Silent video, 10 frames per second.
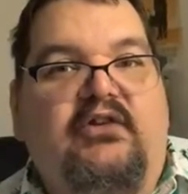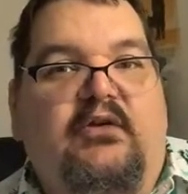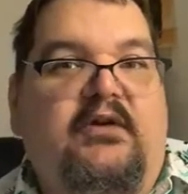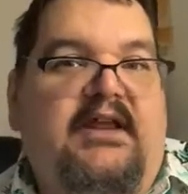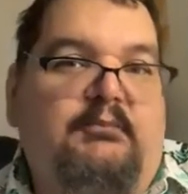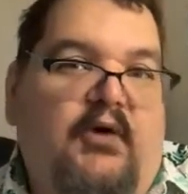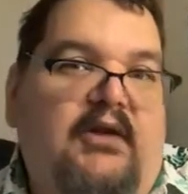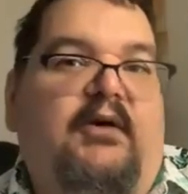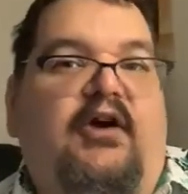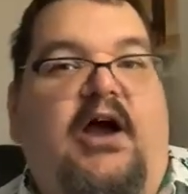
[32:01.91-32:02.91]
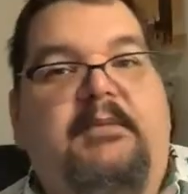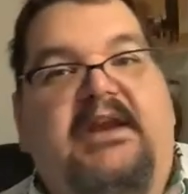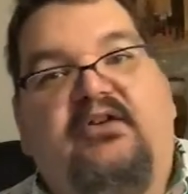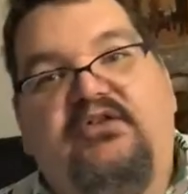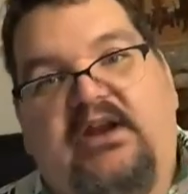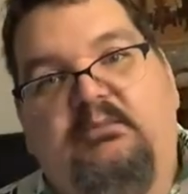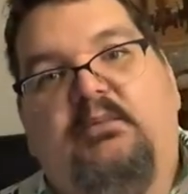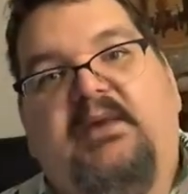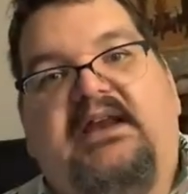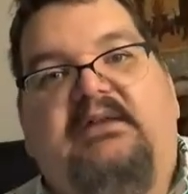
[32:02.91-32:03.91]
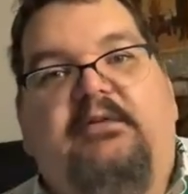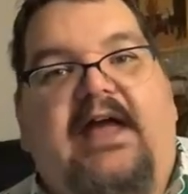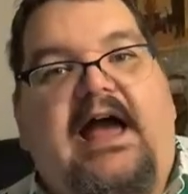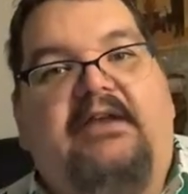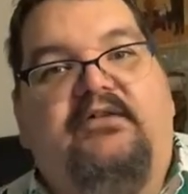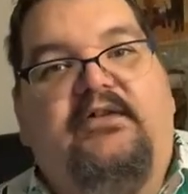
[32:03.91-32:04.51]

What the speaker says: In order to get better commentators, you need more money for that.